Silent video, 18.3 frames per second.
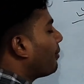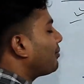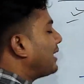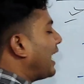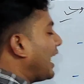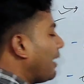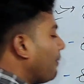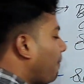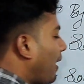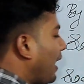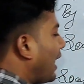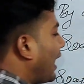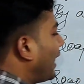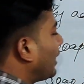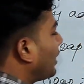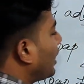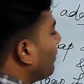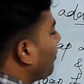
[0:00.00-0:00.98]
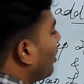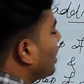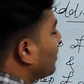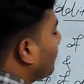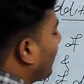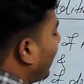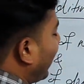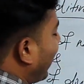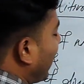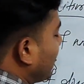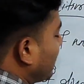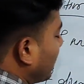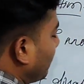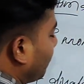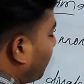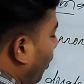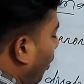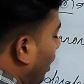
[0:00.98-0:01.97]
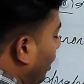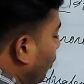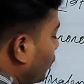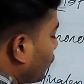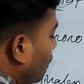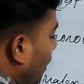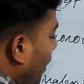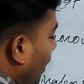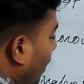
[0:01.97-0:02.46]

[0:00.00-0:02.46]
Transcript: of divalent emulsifying agent produce